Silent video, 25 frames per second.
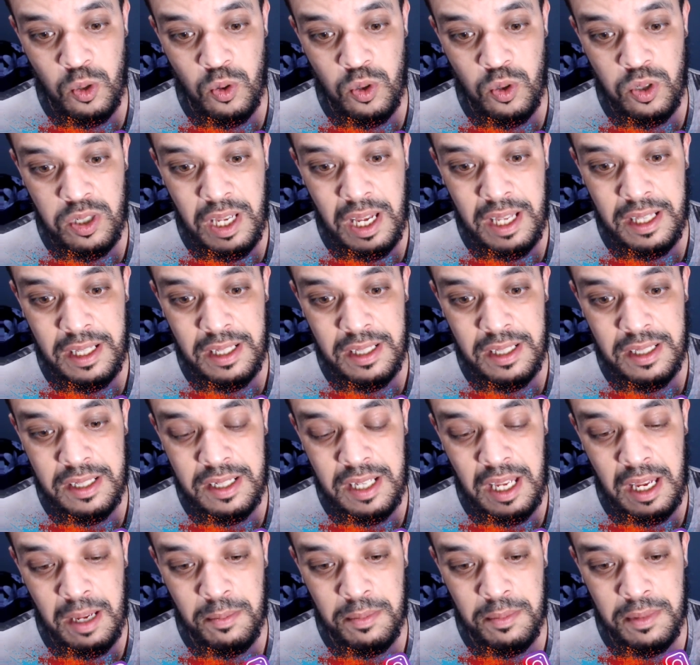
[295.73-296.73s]
so sad in
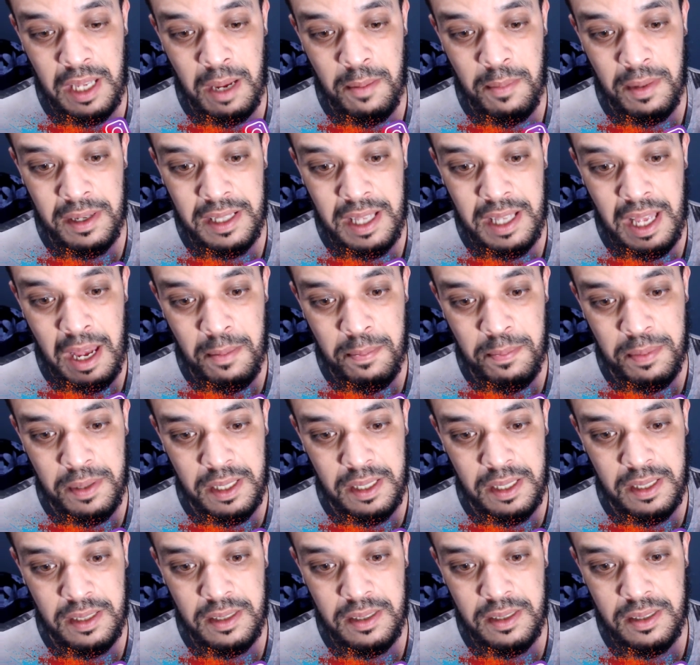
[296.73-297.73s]
the same time and
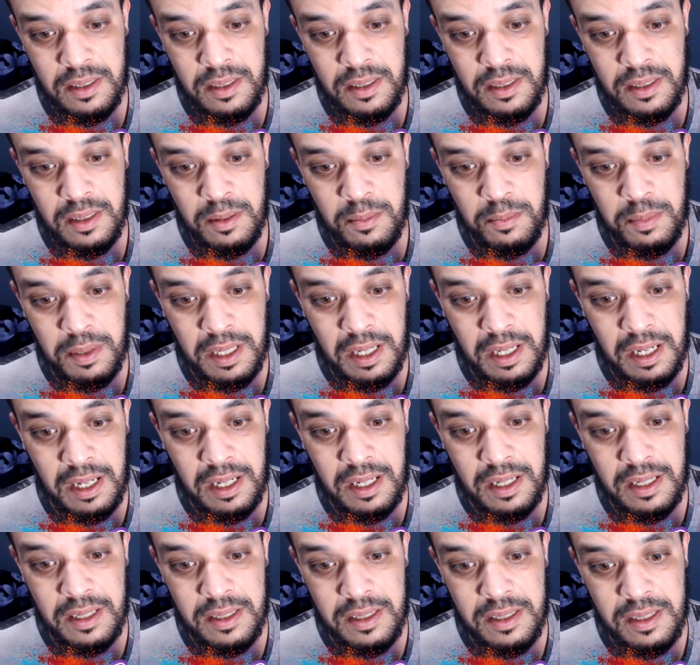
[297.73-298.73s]
happy,
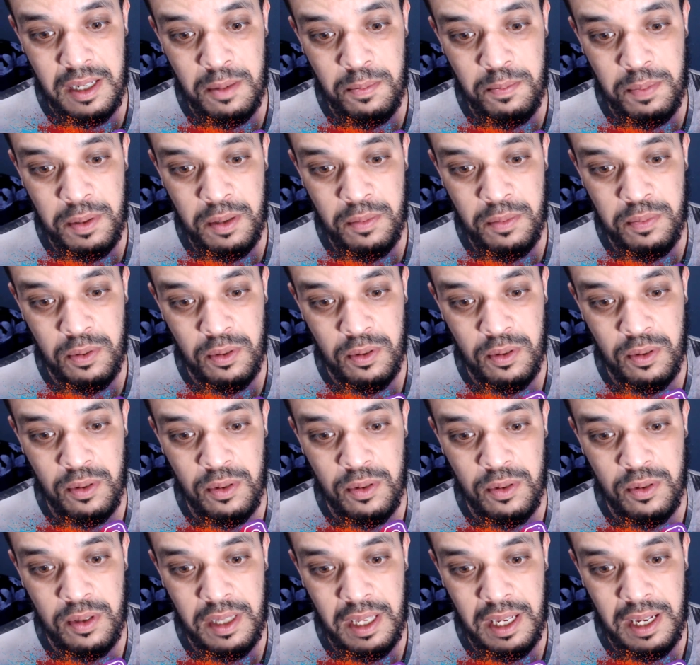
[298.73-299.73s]
because they're people
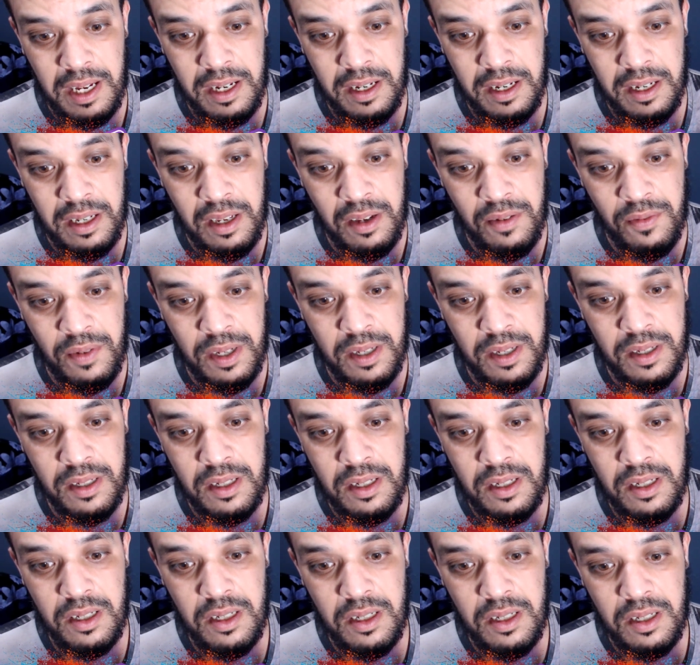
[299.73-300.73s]
good, they're
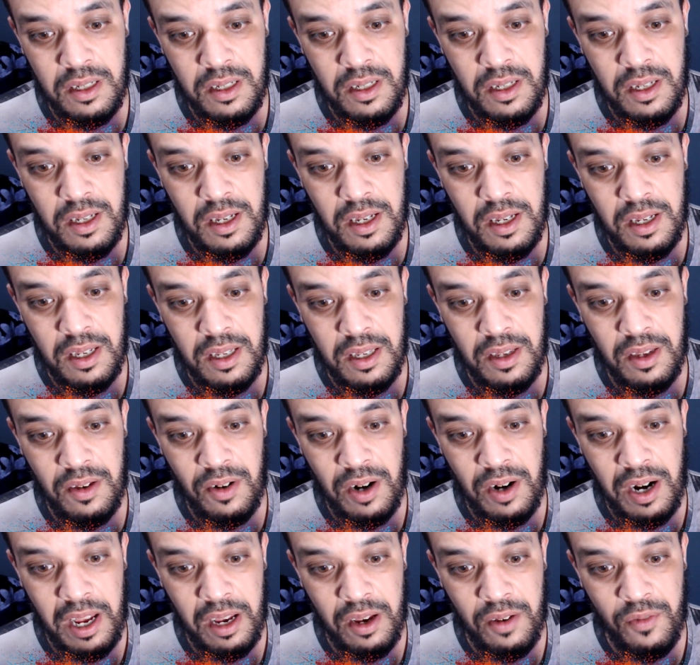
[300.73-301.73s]
giving
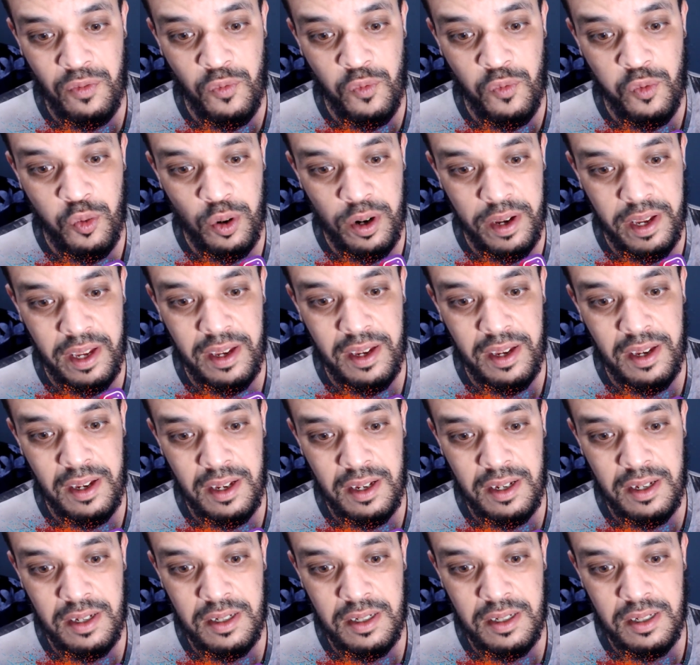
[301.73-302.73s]
like free
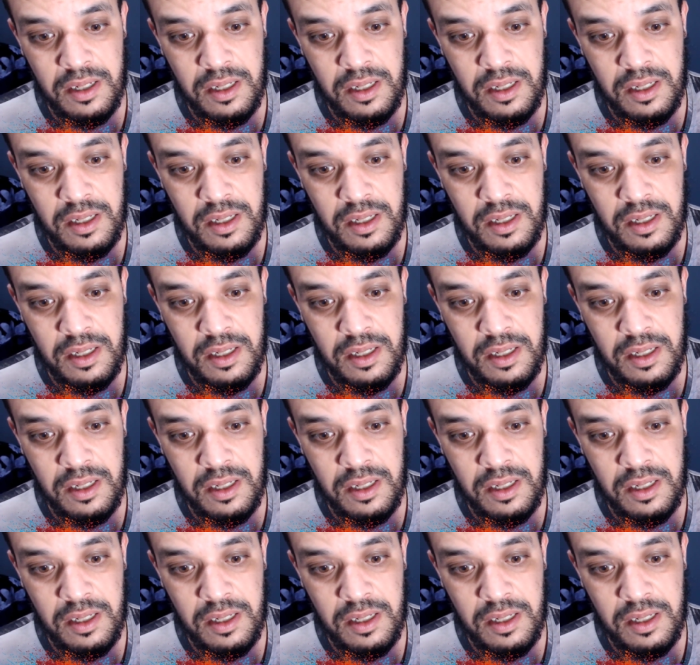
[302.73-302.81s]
